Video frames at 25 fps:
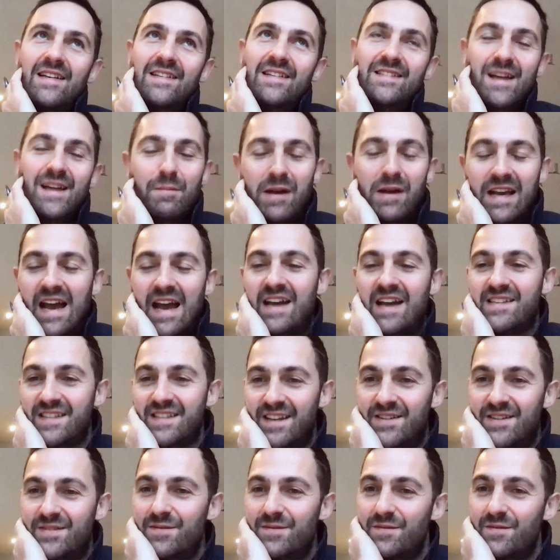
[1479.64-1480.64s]
stomach
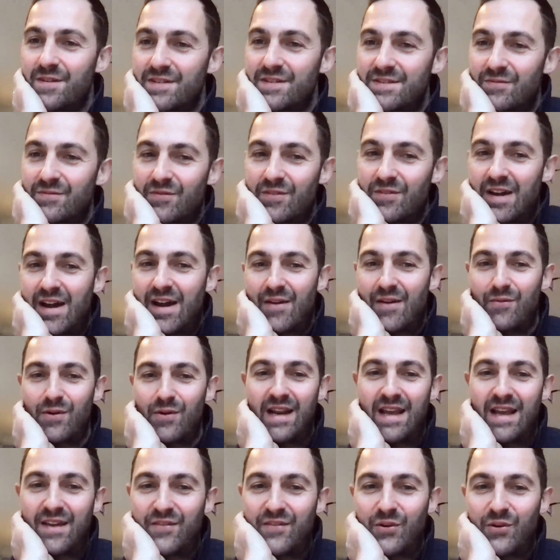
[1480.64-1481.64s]
acid
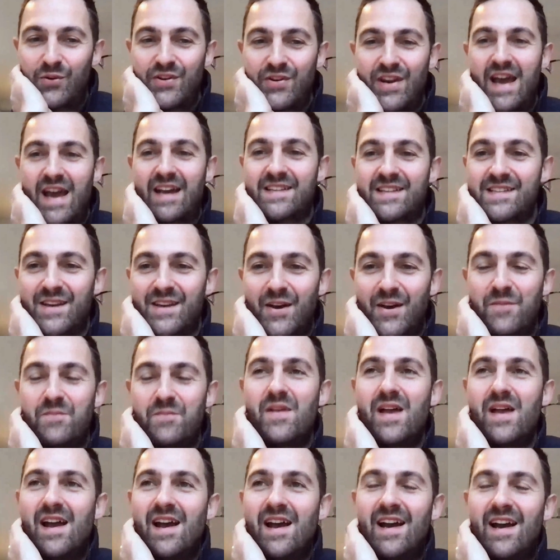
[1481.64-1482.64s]
relief called
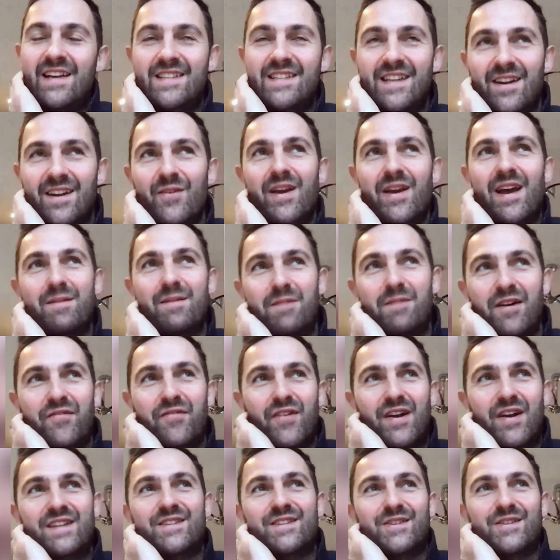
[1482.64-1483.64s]
Nexium. He said, "Oh yeah, my
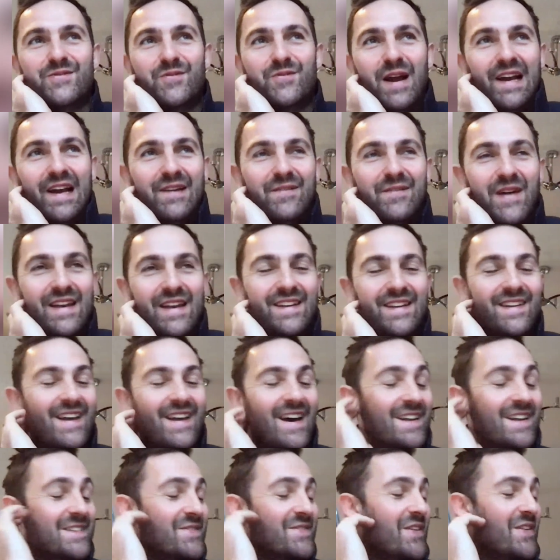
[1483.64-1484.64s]
friend just
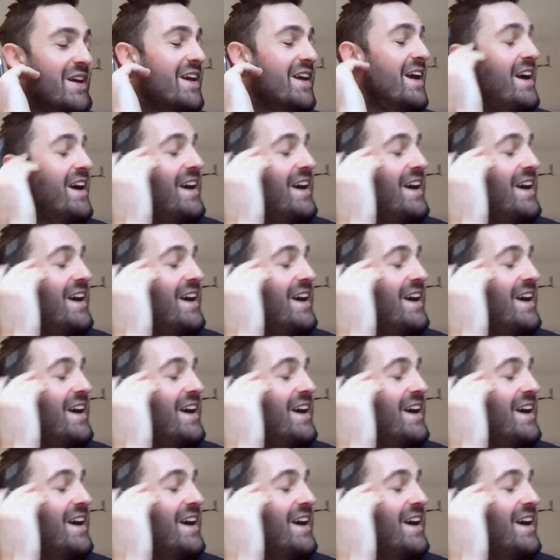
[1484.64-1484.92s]
recommended that to me."